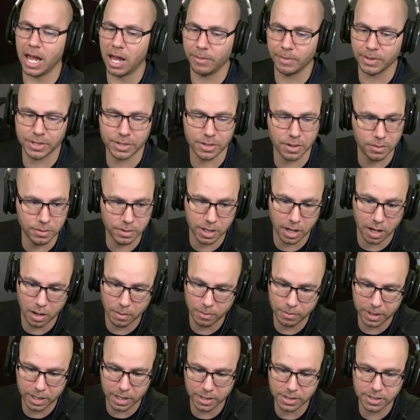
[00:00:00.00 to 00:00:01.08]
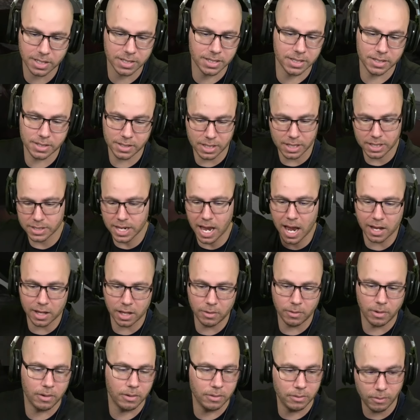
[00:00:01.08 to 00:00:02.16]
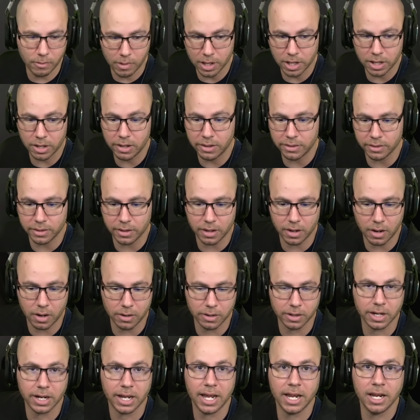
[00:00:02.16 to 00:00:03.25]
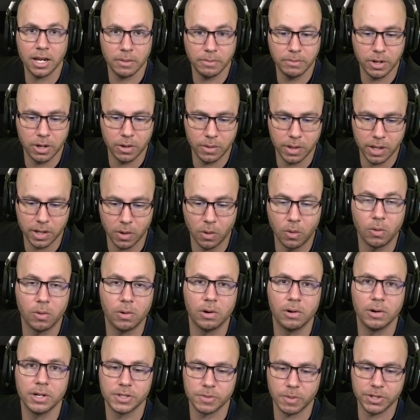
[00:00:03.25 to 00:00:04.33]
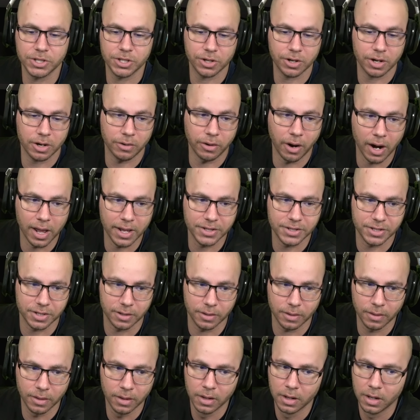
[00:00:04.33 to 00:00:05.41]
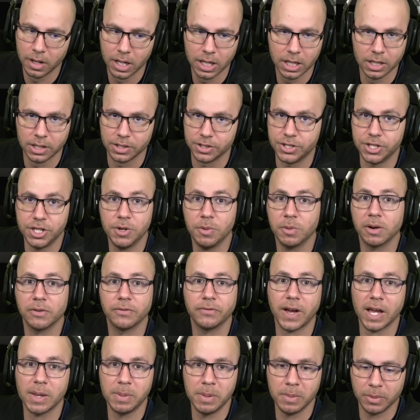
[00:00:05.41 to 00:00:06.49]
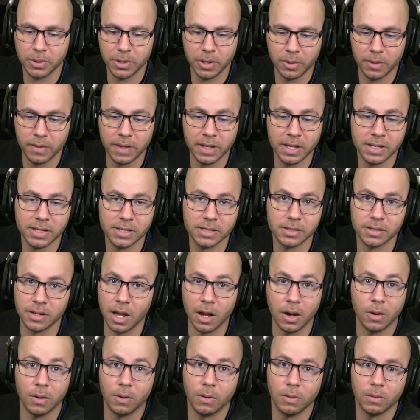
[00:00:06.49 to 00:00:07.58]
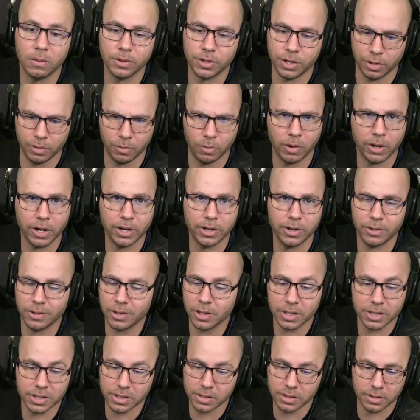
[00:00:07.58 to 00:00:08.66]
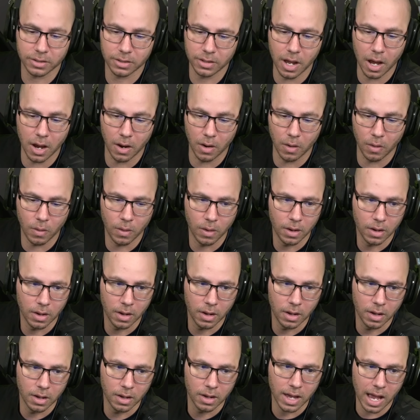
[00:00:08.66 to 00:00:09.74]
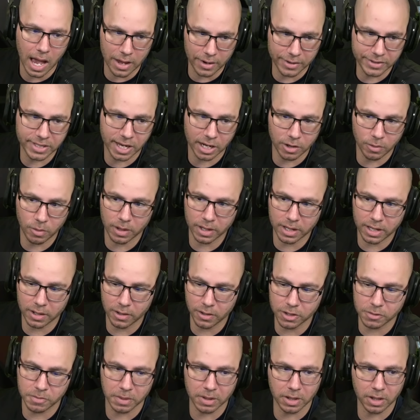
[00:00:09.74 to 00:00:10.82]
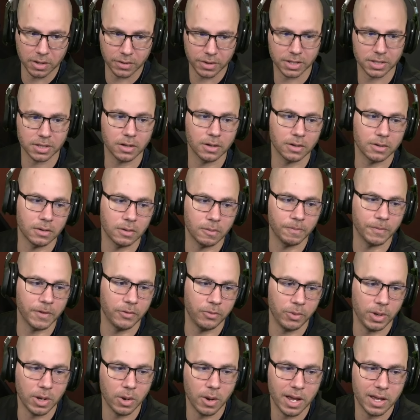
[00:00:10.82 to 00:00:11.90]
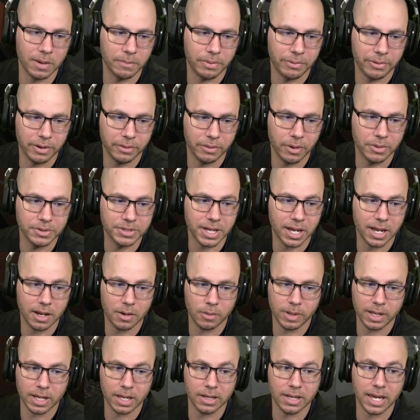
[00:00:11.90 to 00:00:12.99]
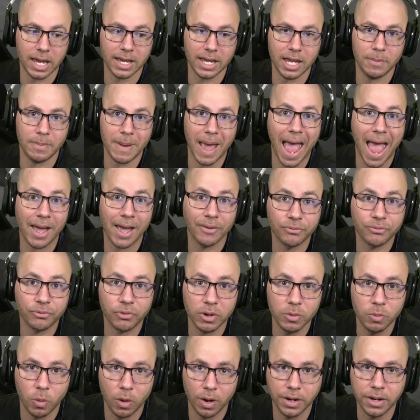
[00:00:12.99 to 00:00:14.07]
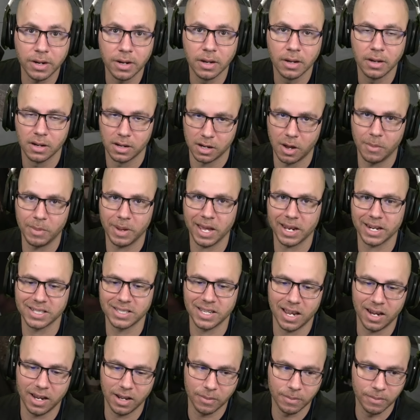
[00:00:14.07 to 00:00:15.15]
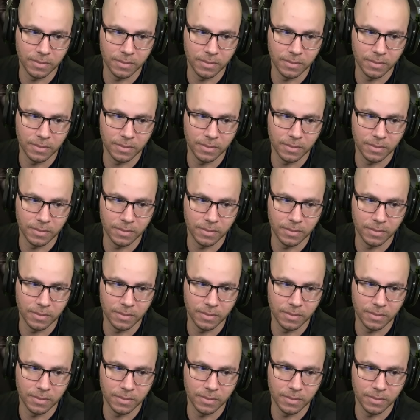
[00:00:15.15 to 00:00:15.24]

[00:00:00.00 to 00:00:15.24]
is so dumb, because this is exactly what you either are going to end up doing or it's what you're going to run into. Do you want to fight people doing this? No. Do you want to do this? No. I understand you want kills, but look at the circle. If we go ahead and pre-rotate, we can gatekeep everyone coming out of stadium.